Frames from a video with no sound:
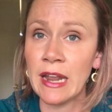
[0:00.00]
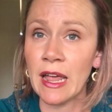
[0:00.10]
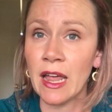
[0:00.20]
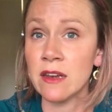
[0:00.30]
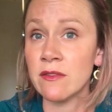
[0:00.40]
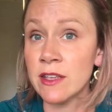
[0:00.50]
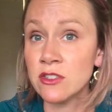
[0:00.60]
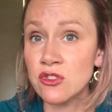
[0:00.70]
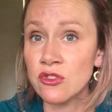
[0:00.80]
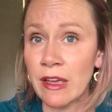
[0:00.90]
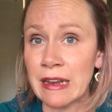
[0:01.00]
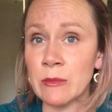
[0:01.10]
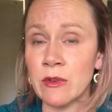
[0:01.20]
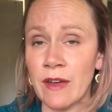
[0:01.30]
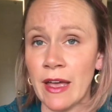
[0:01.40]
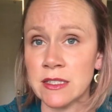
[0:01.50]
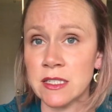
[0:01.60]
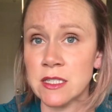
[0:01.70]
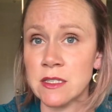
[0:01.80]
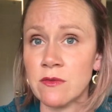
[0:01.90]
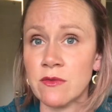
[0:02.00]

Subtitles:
at conventional animal fats